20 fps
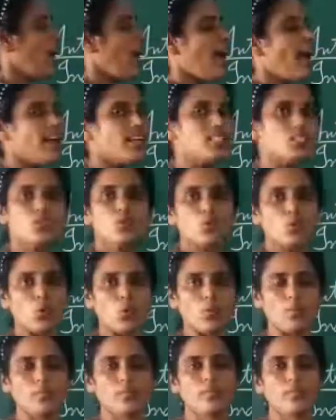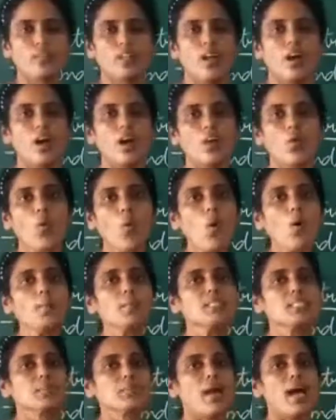As you know, our
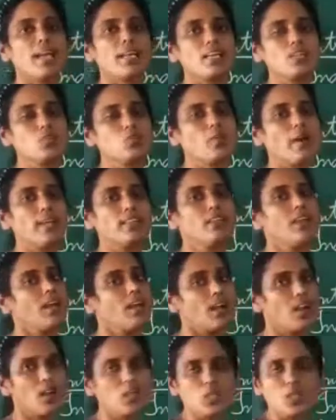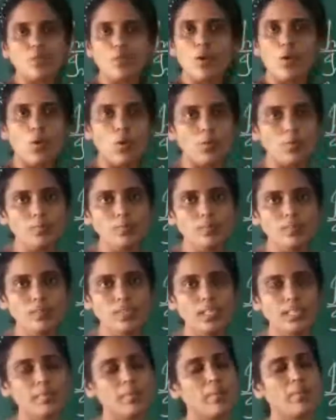home is managed by the elders of our
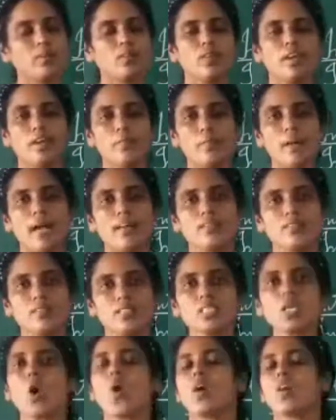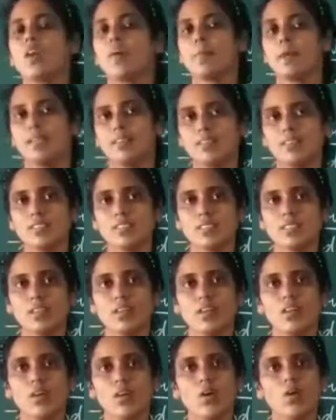home. It may be grandparents or our parents
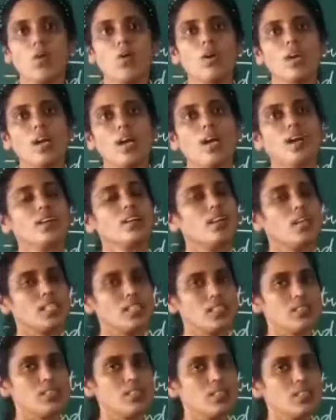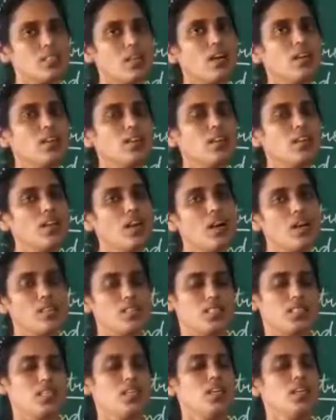or our cousins, uncle,
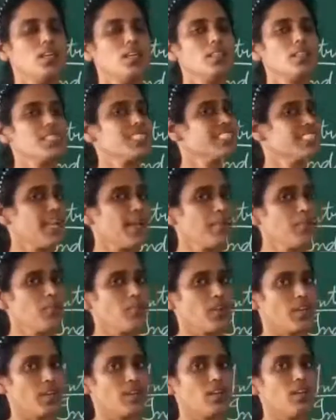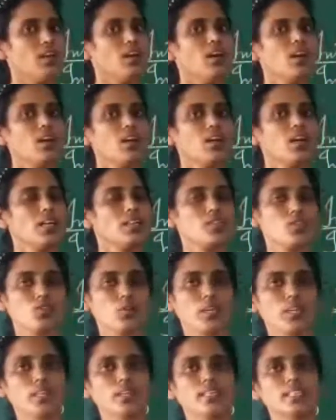aunts. In the same way, a
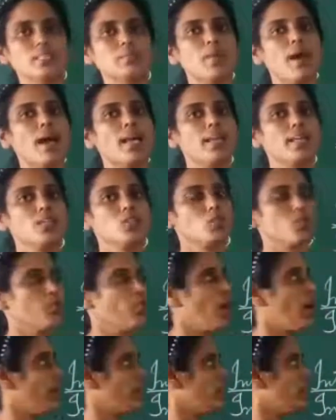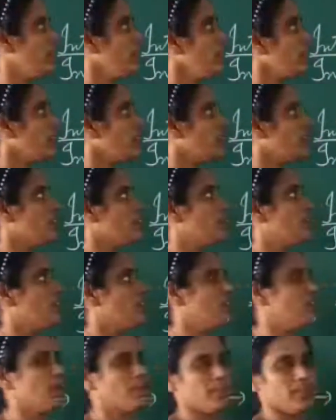country is managed by the
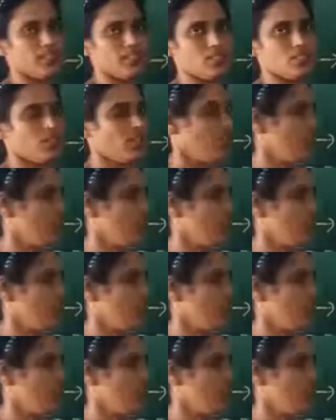government.